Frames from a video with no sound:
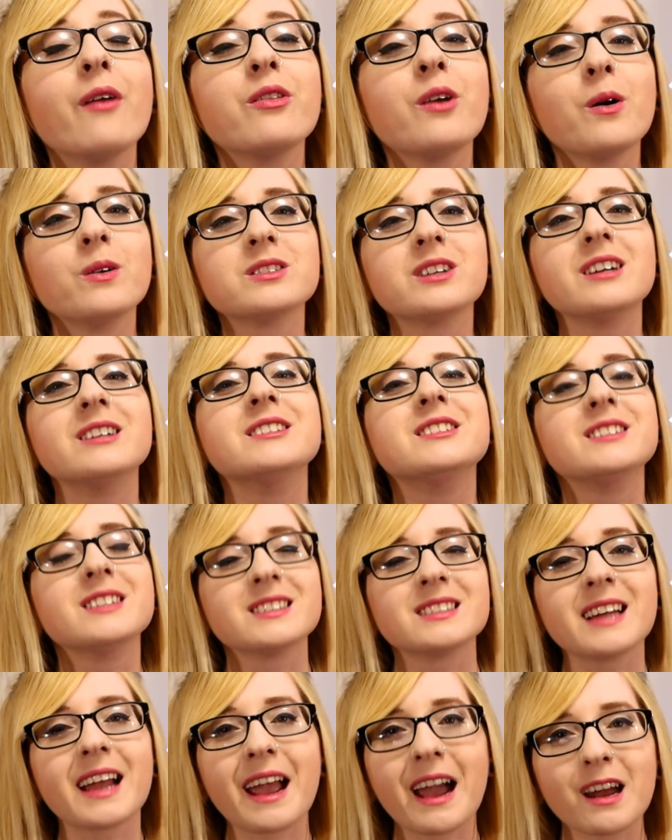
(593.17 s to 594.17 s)
Now, those are
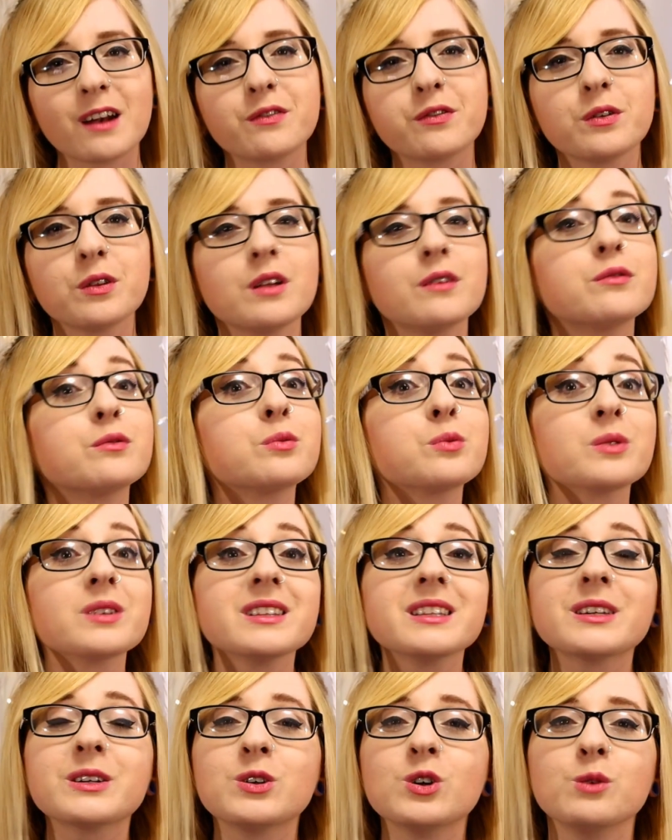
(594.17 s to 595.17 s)
just a handful of
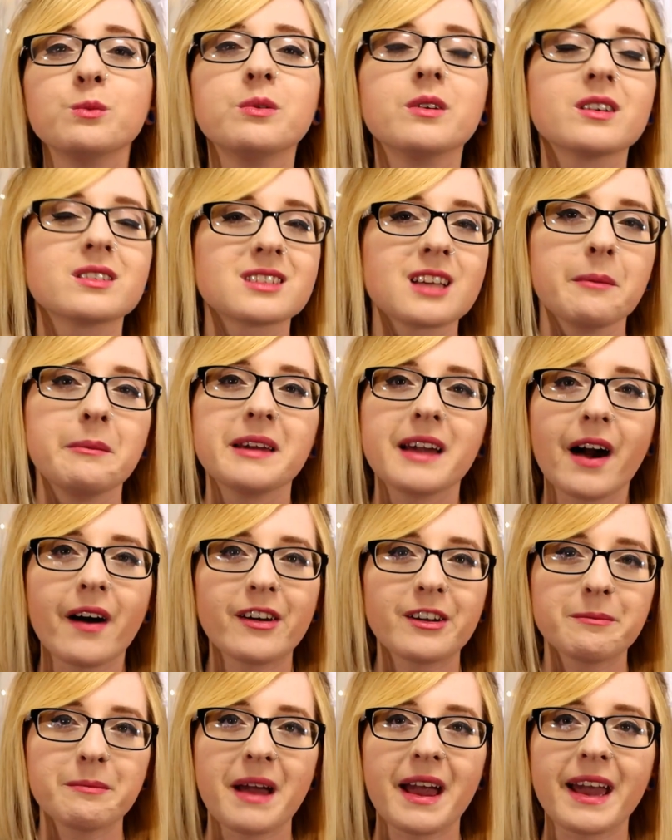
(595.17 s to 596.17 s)
really cool books coming
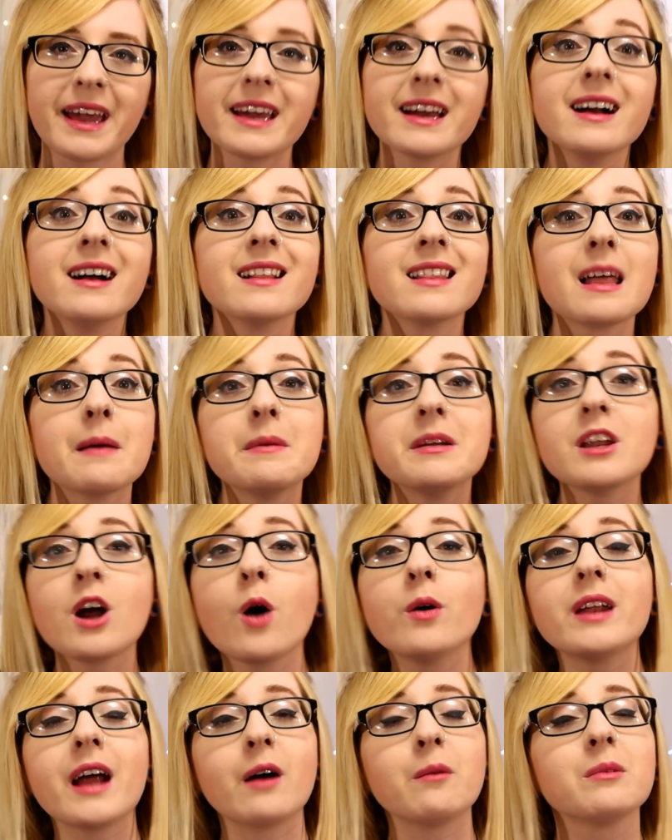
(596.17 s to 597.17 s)
out in May. Let me
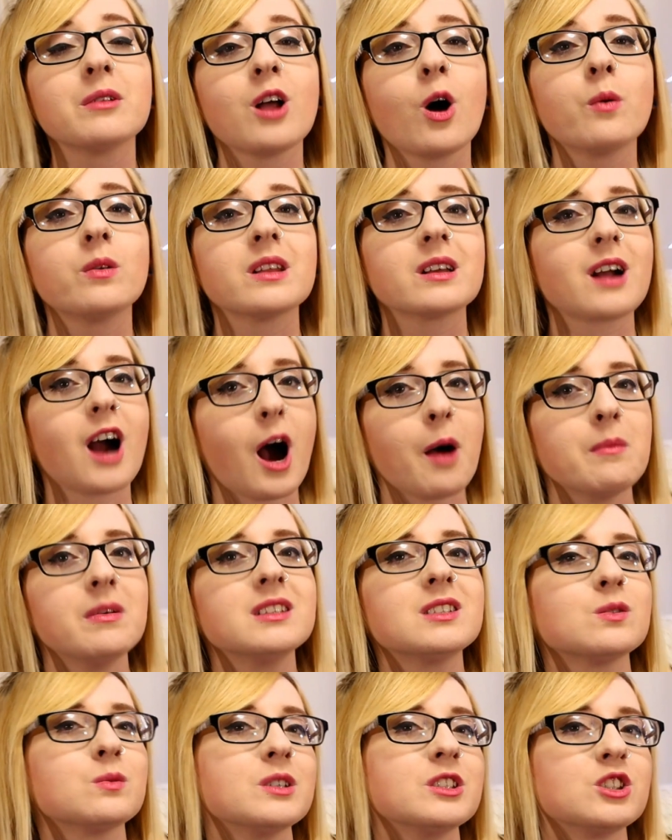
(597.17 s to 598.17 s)
know down below in the
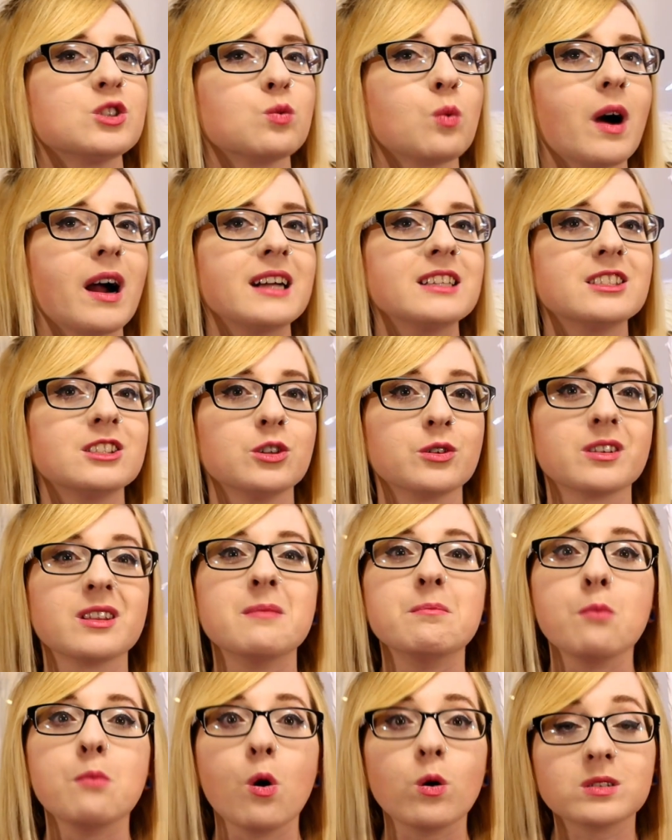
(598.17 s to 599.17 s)
comments which ones you're the
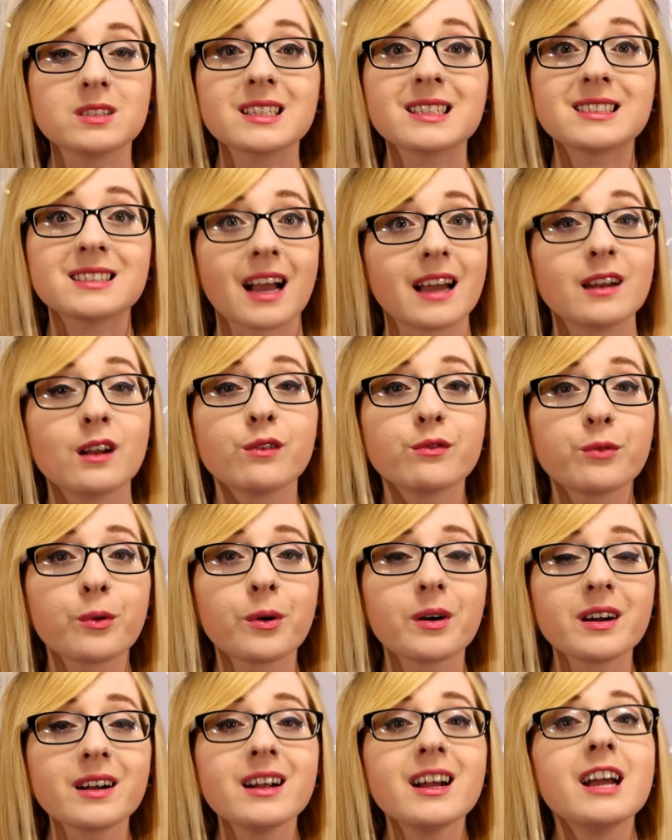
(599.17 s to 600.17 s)
most excited
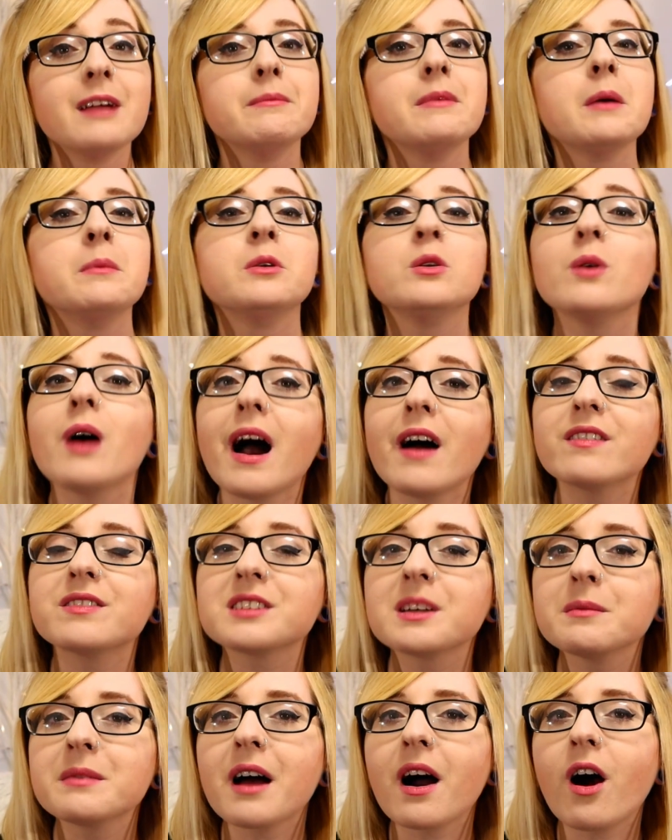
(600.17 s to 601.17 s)
for. Maybe you have
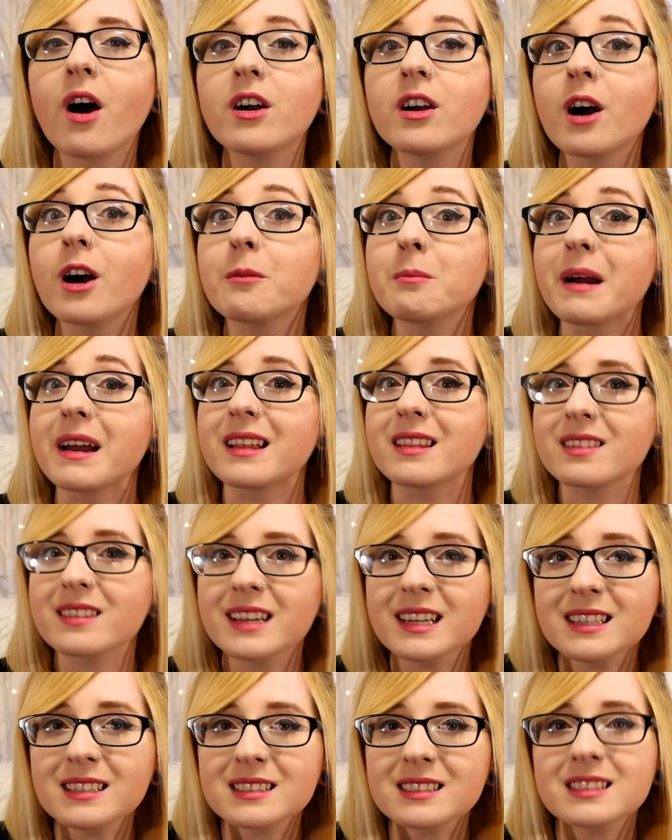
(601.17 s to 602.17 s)
some that aren't on my
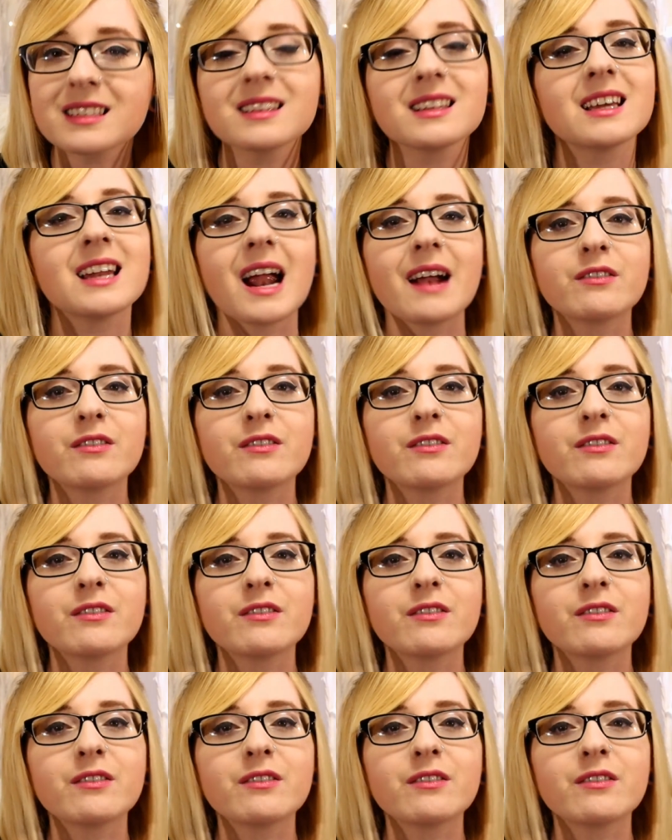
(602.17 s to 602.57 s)
list. Let